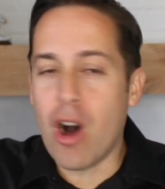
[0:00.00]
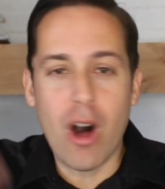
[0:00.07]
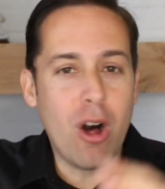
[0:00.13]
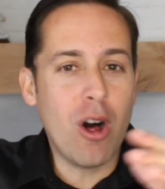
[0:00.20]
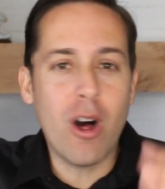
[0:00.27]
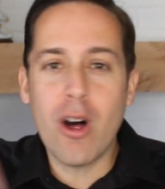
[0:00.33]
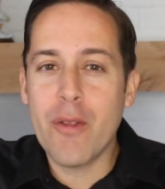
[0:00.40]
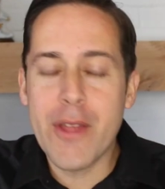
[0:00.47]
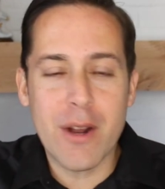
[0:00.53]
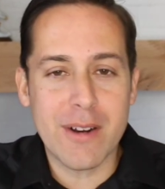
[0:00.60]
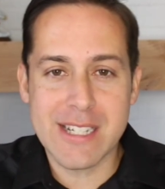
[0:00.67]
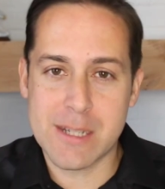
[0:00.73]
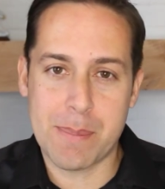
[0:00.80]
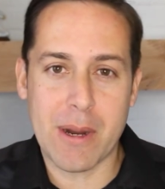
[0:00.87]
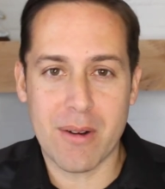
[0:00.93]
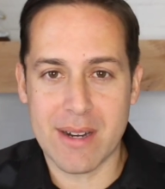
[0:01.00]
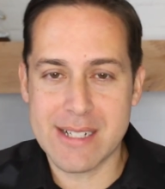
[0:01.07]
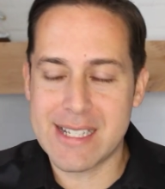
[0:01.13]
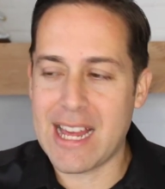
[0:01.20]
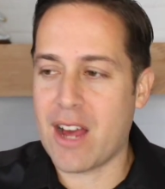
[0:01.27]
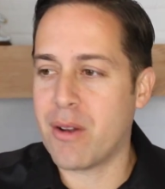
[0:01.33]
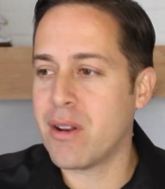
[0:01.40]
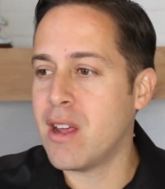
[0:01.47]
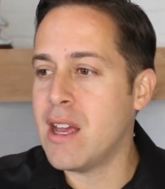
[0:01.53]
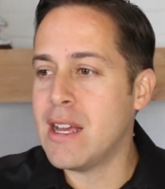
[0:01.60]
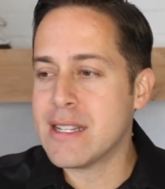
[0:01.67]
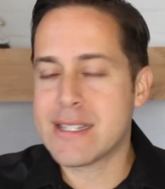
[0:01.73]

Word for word: all their experience down.